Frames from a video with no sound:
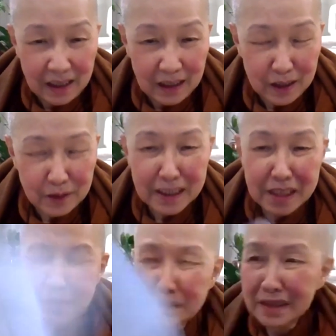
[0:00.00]
All
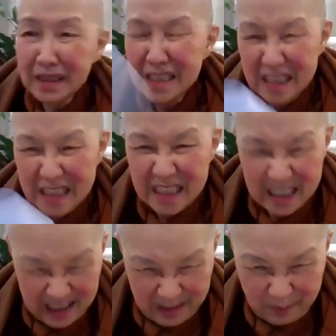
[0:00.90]
right, so this
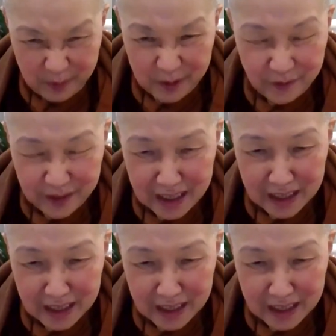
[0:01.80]
is briefly